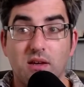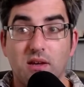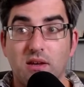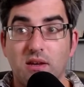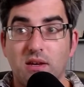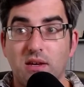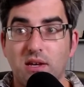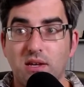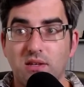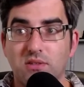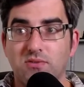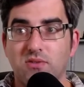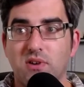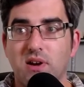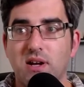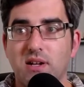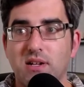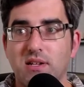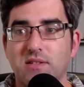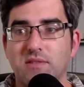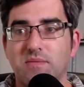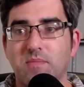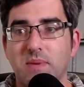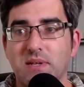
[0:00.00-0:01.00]

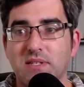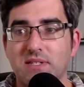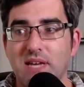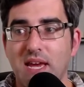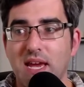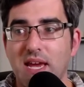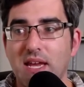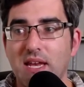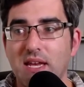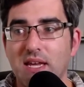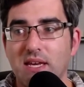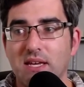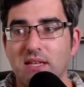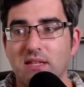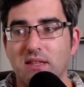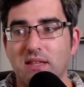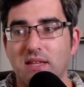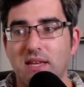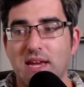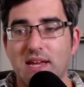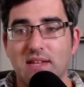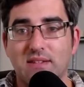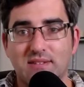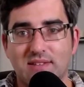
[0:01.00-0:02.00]
Israel is maintaining
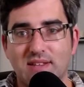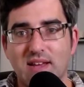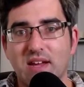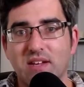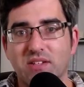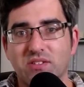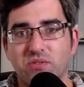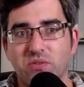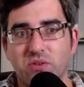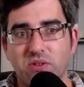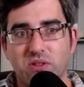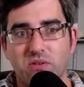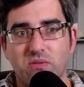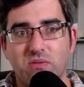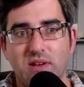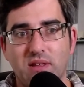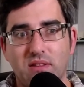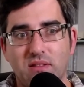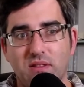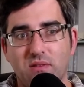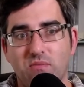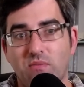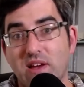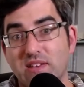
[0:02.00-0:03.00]
its status quo in the,
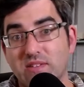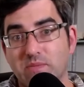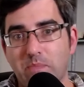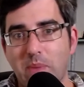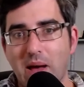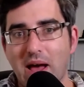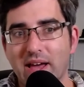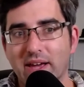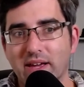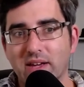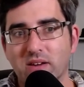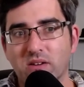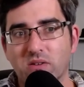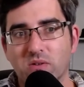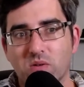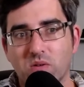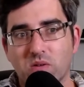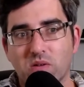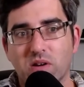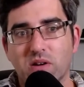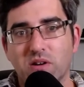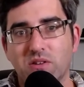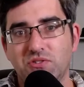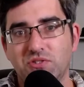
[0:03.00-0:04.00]
in the West Bank
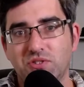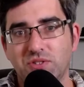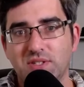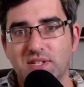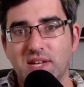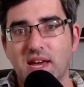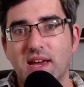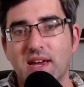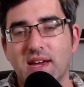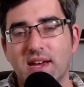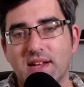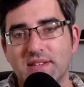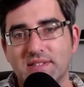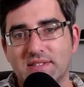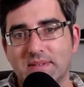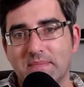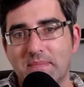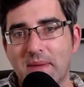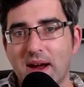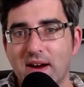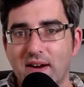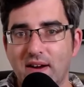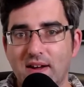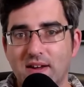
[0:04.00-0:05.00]
or Judea and
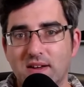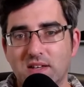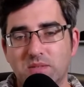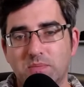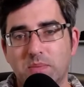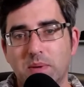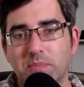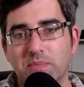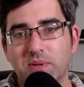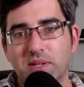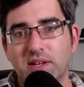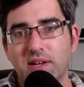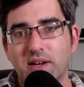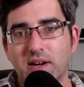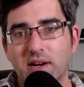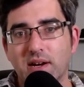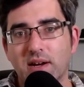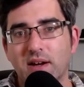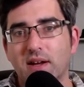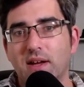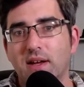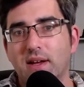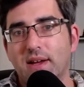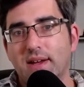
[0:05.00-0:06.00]
Samaria, as people
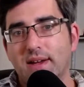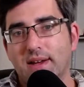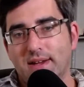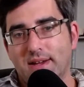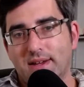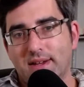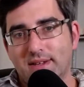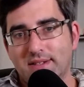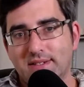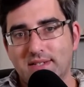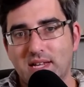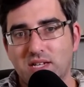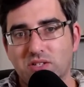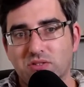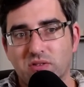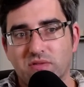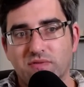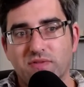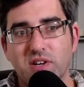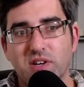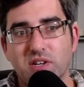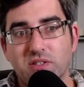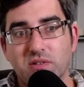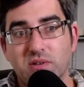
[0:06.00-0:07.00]
here tend to
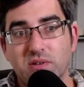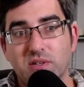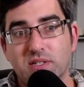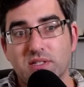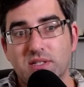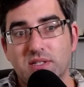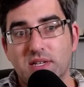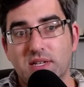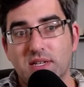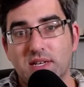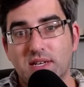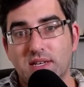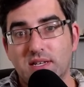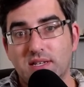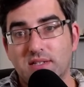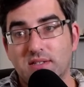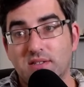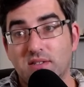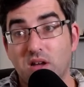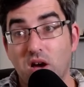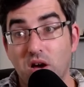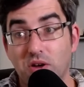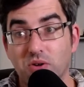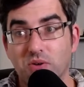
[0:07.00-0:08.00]
refer to it, is
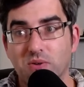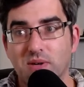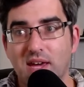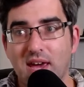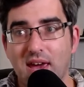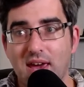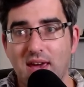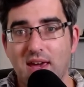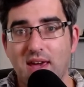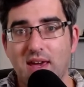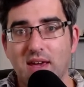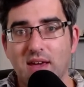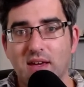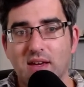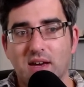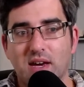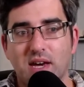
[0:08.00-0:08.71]
not okay.